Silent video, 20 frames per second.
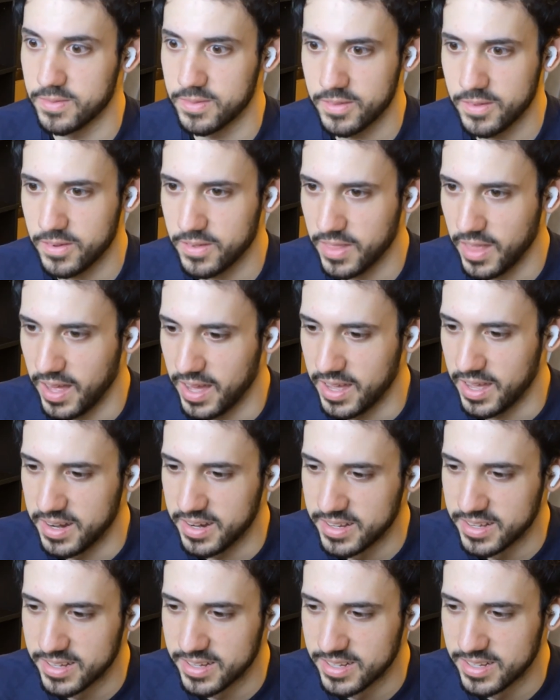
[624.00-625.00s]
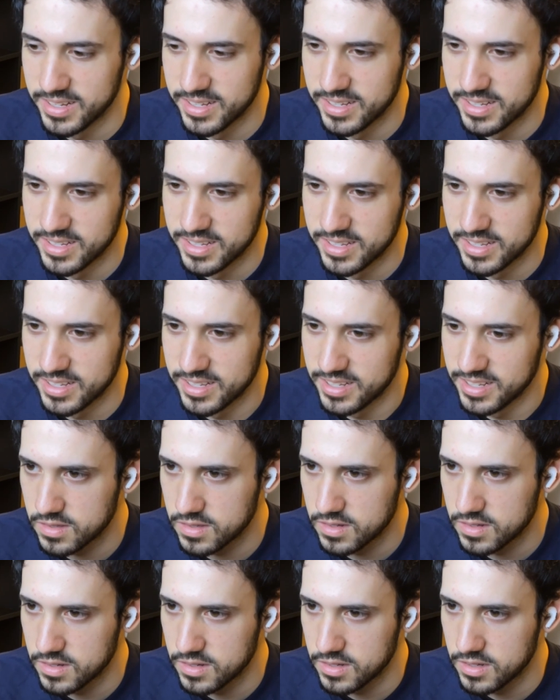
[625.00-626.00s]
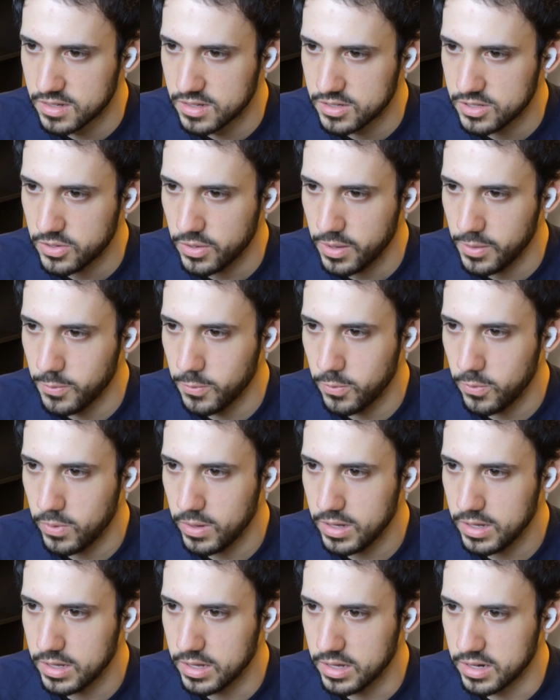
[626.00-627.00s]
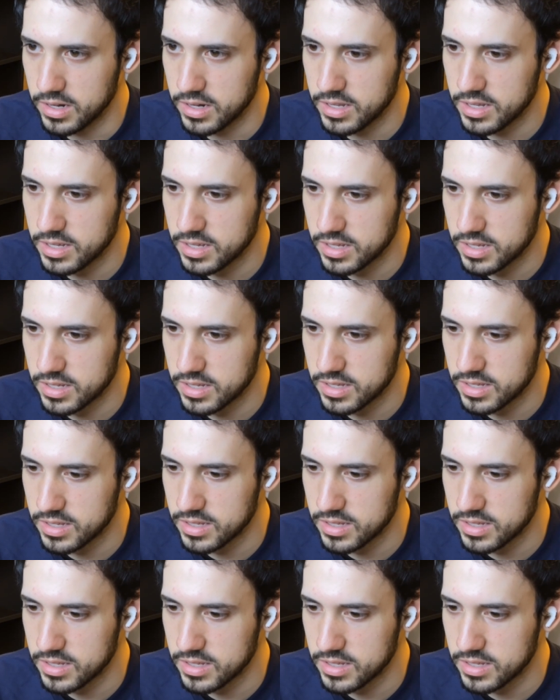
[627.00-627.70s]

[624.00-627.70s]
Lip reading: Hold on. So he won. Or did